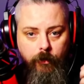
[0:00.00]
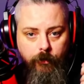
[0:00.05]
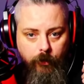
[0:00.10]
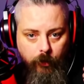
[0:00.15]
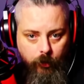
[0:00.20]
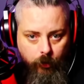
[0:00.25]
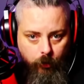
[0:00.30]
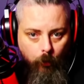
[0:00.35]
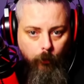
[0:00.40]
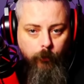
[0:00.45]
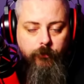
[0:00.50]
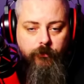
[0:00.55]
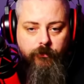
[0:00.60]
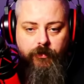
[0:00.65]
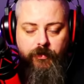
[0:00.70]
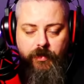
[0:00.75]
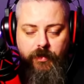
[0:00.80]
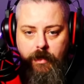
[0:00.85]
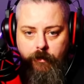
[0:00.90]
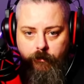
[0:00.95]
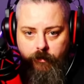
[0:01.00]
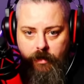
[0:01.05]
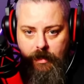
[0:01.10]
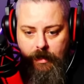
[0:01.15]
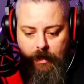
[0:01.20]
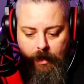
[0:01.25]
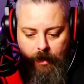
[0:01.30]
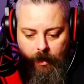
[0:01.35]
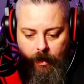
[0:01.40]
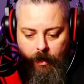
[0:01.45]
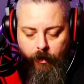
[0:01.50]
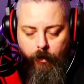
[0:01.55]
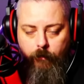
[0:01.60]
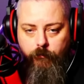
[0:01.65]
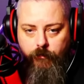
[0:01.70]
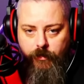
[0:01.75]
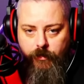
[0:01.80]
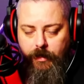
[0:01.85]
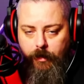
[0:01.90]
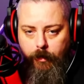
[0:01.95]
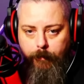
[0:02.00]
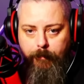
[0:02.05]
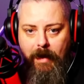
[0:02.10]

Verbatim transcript: that Ghost Theory are a real